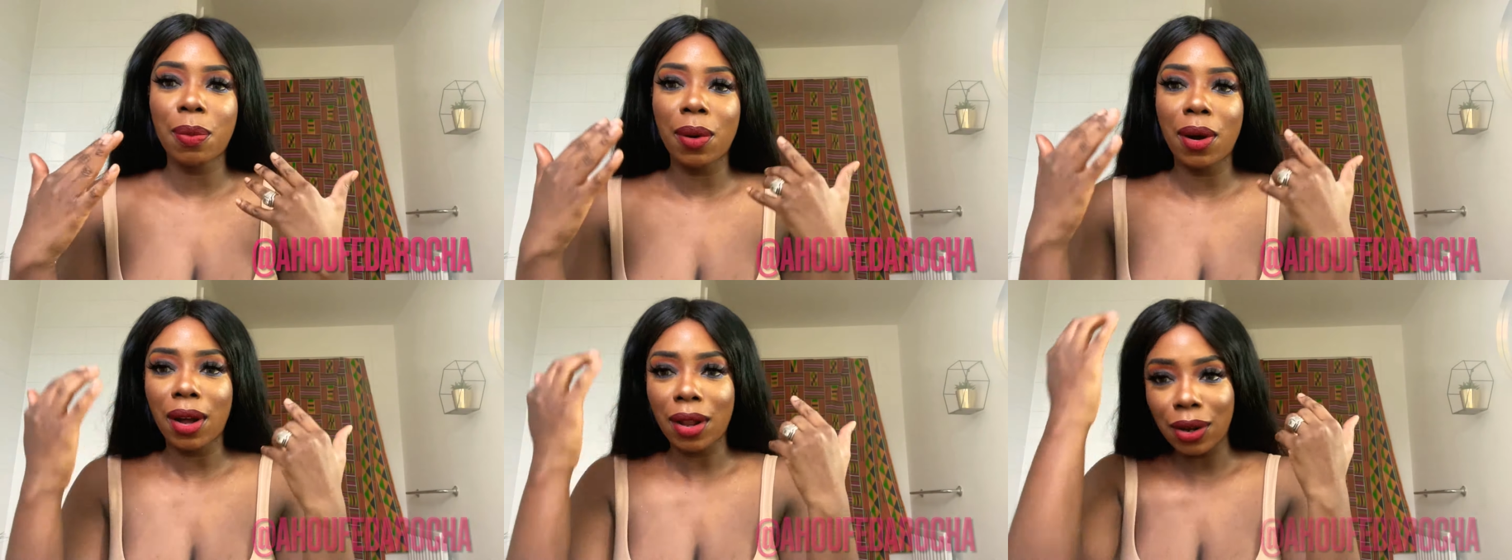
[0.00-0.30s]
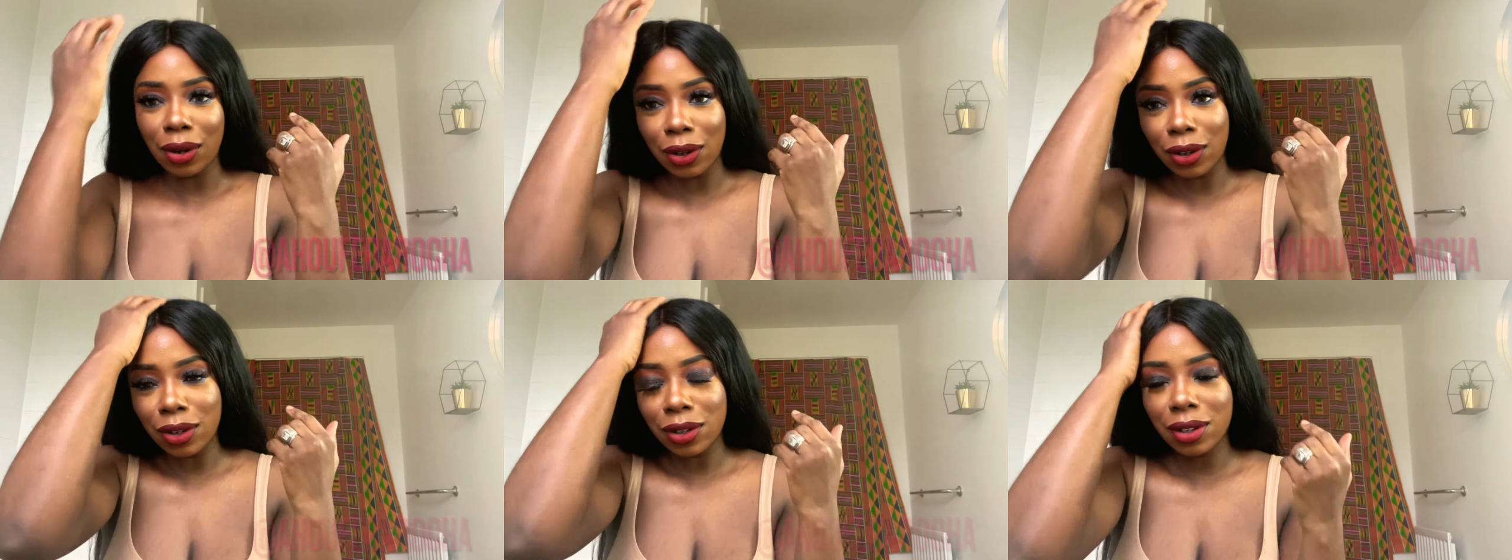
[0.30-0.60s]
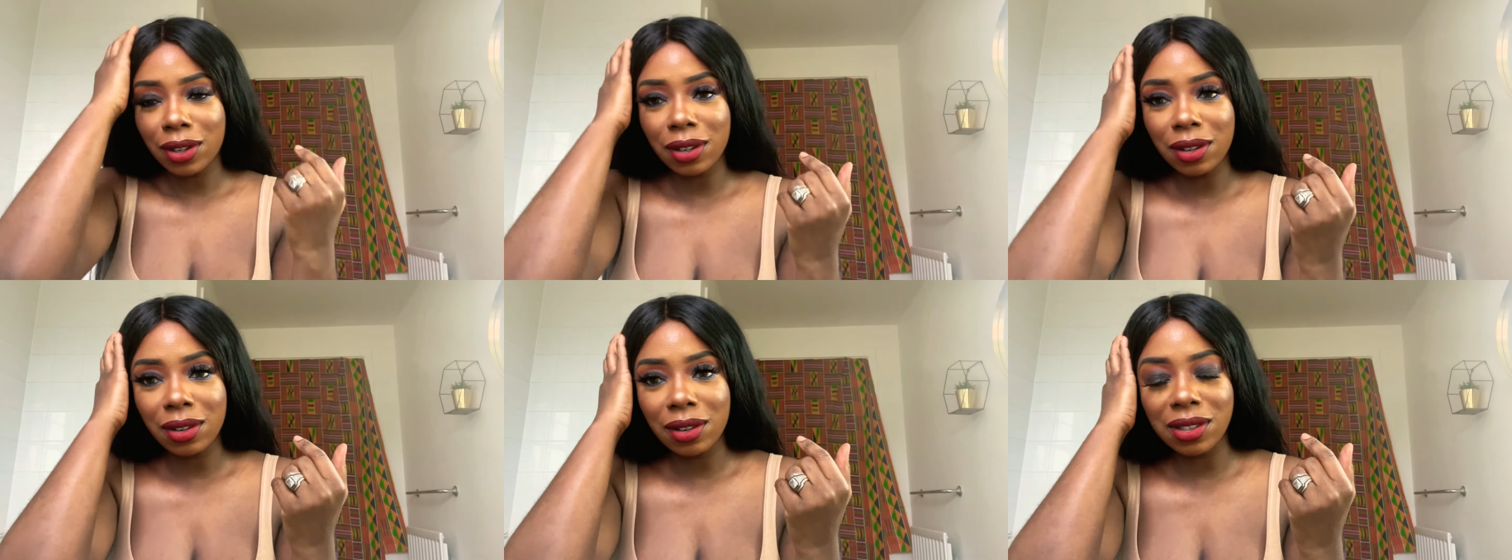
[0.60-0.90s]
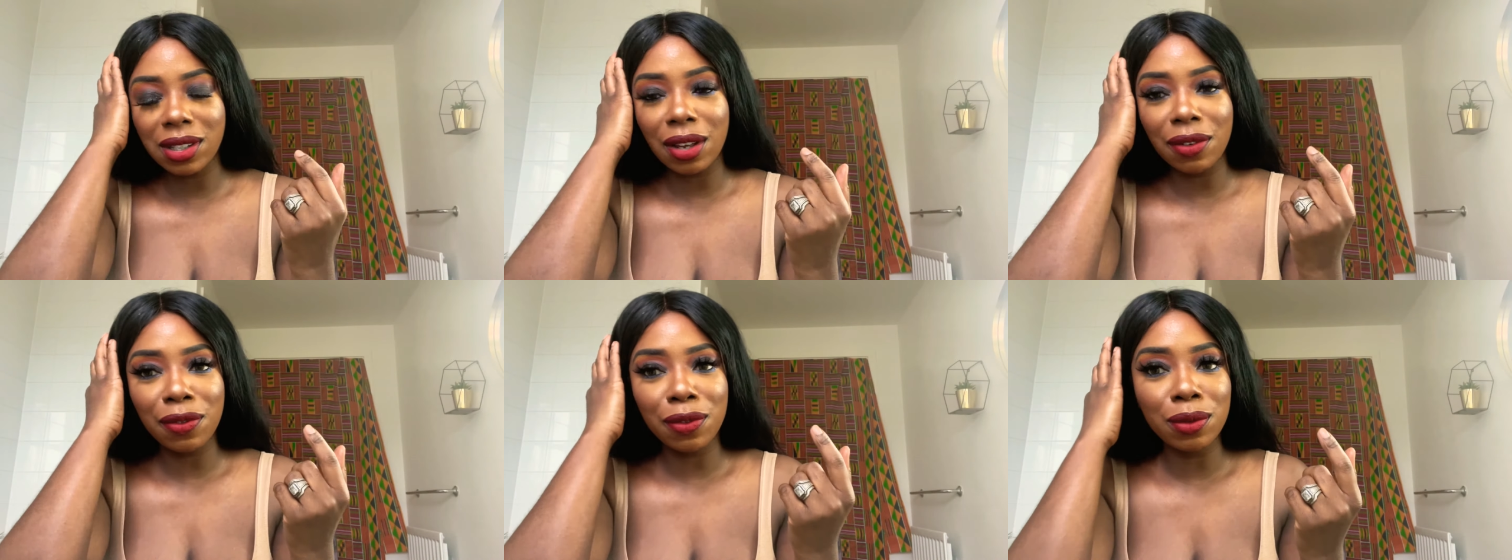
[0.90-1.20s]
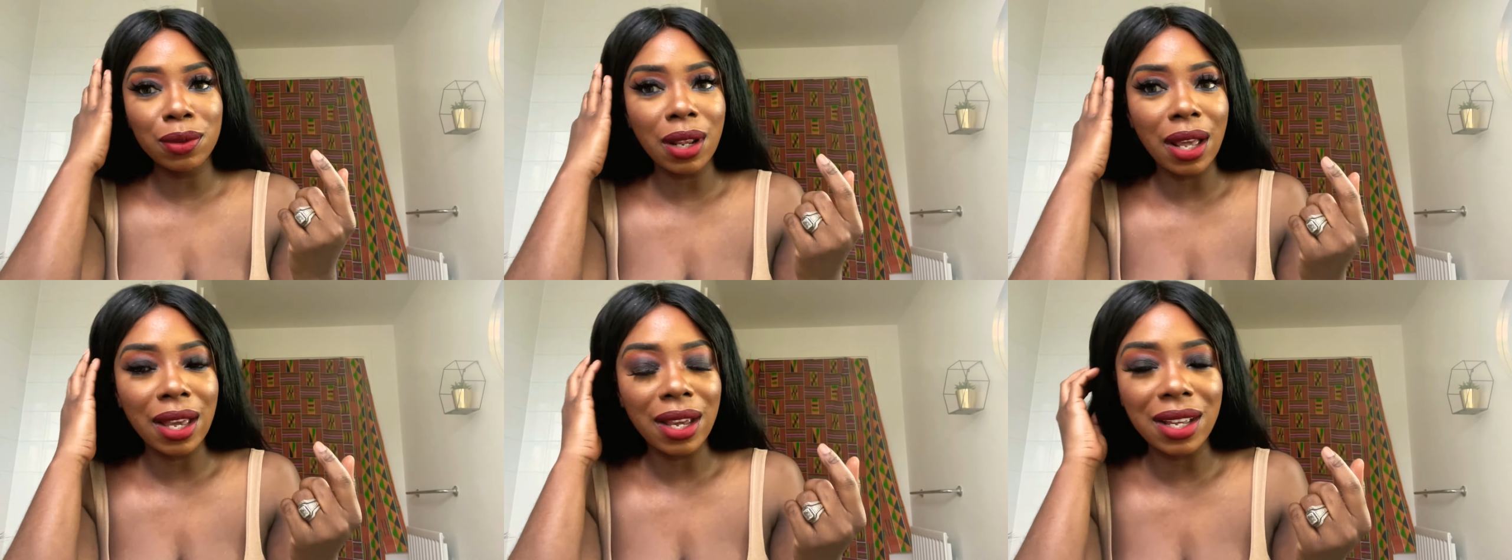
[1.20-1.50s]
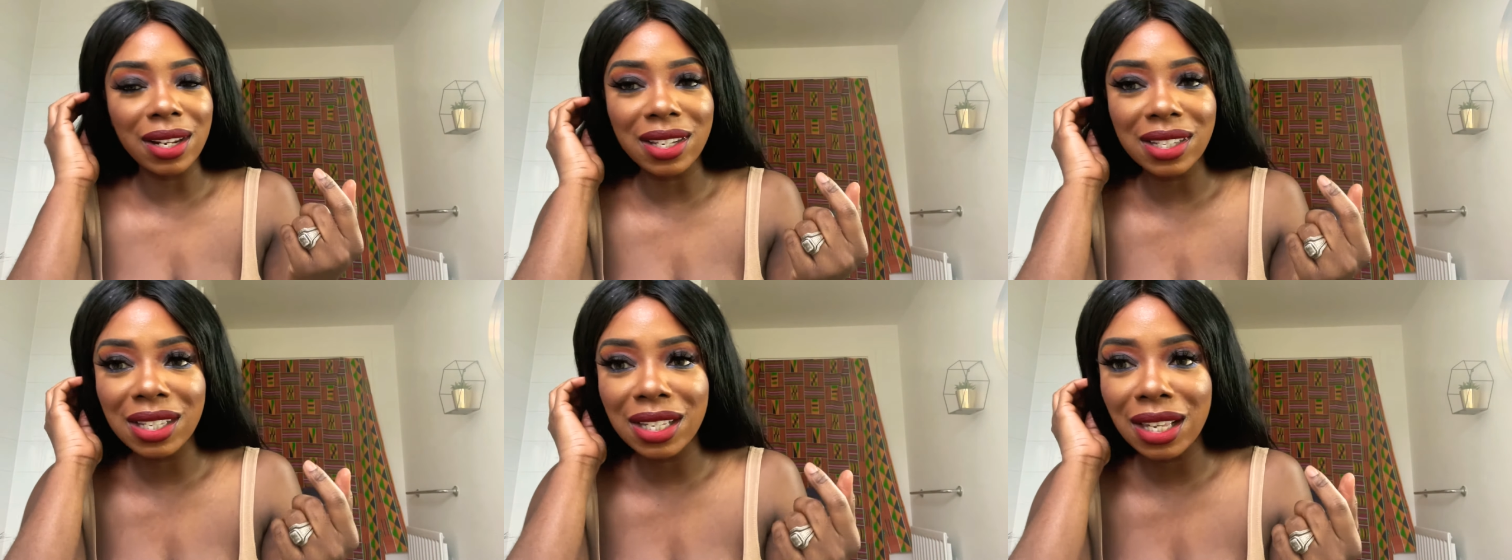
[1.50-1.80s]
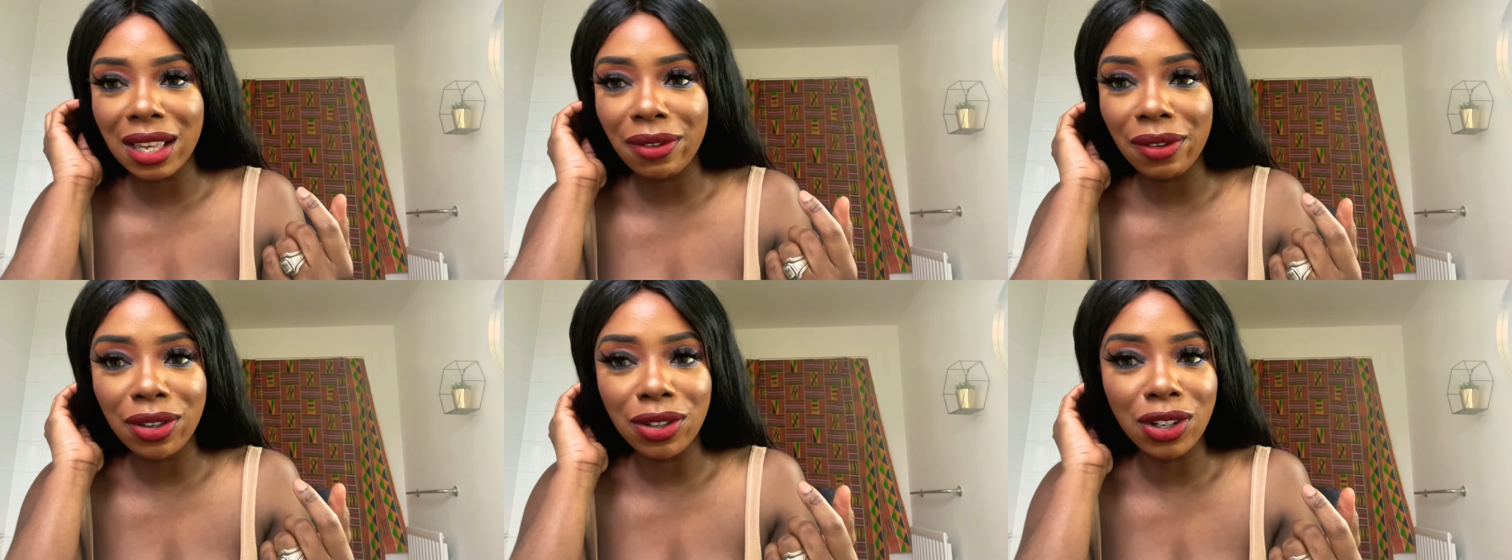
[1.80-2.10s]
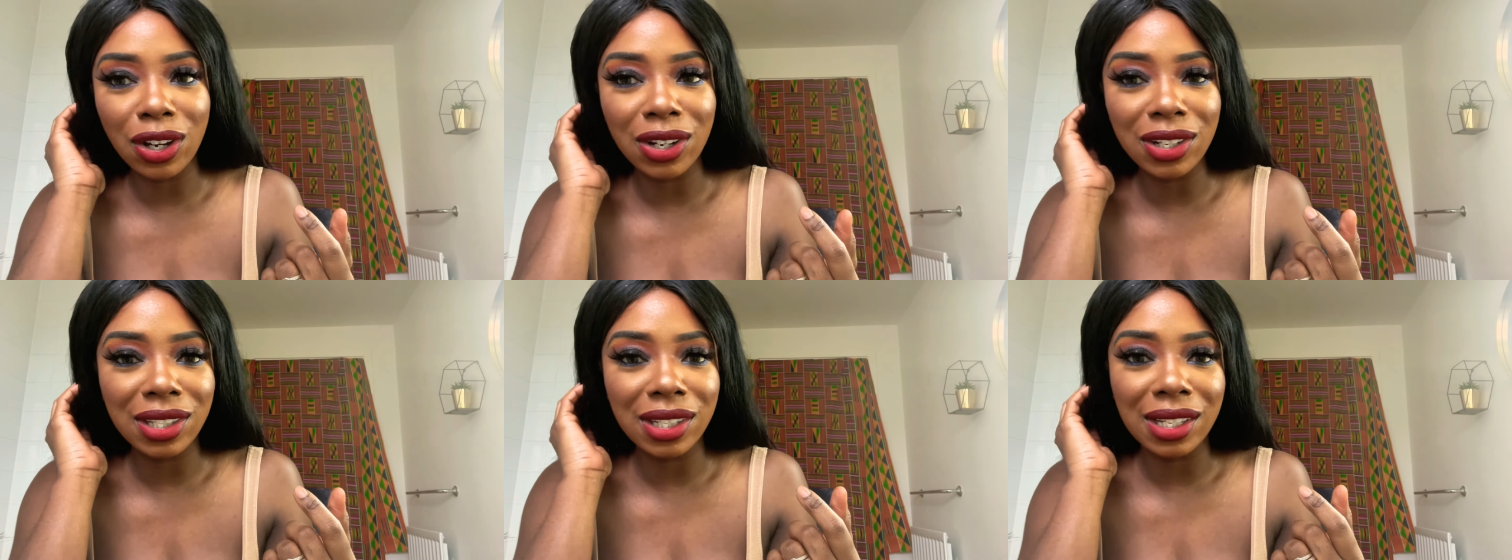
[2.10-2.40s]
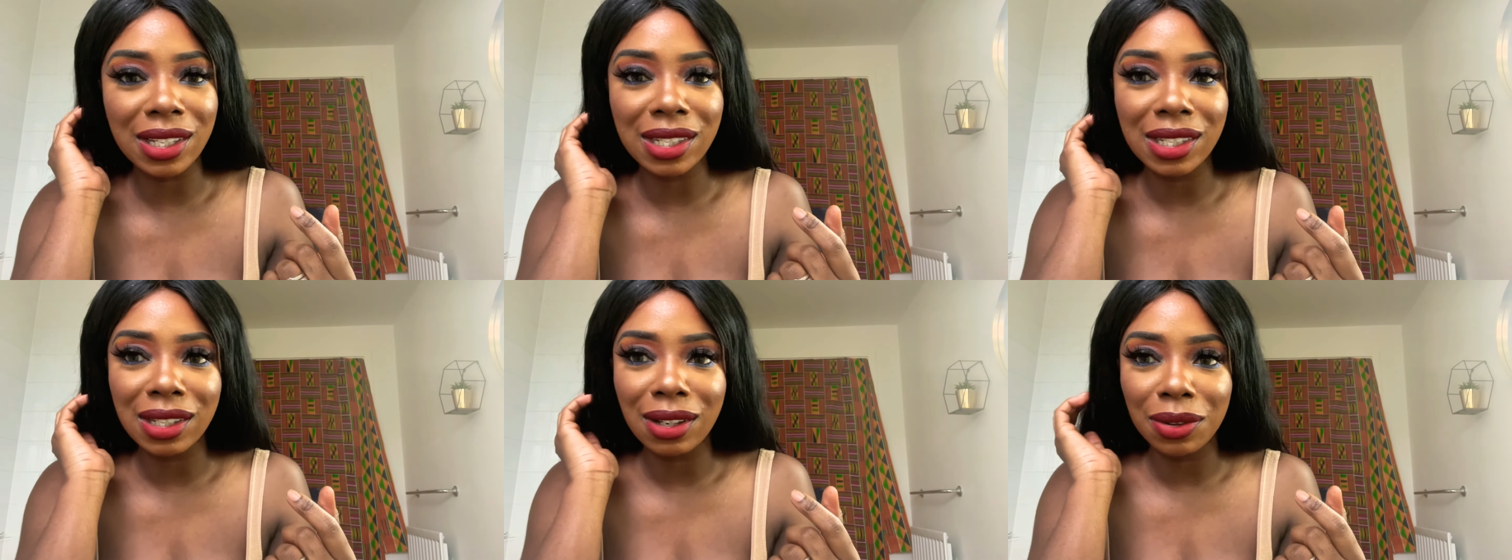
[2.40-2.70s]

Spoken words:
look, because I feel like it doesn't give it justice